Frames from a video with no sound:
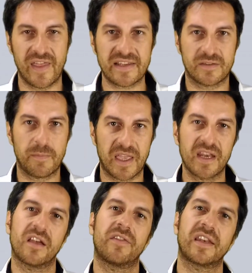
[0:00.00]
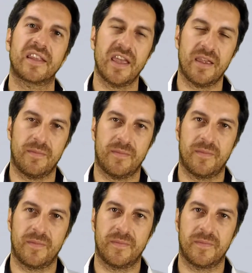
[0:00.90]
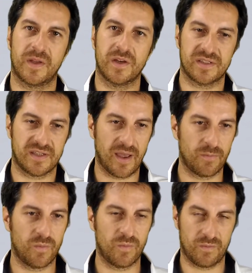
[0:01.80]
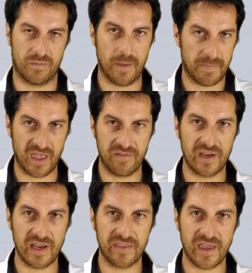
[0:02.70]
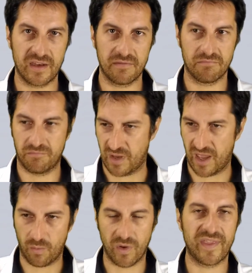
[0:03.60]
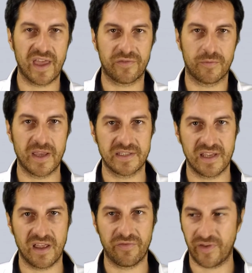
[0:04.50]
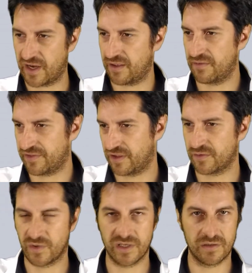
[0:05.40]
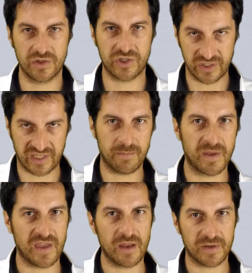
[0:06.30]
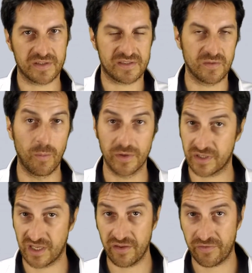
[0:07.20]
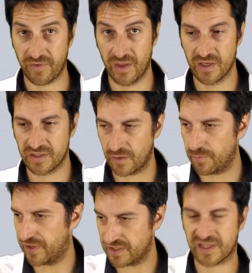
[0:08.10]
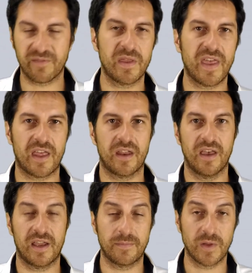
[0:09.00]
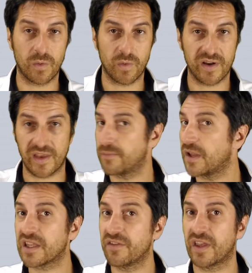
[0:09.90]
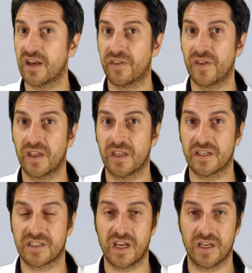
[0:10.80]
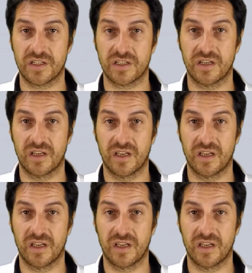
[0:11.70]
That's the beginning of that game, because I'm behaving like that. I want that for myself, and the other one should give me that because it's normal to give. So please give me that, and I'm not aware that I'm not giving anything in exchange.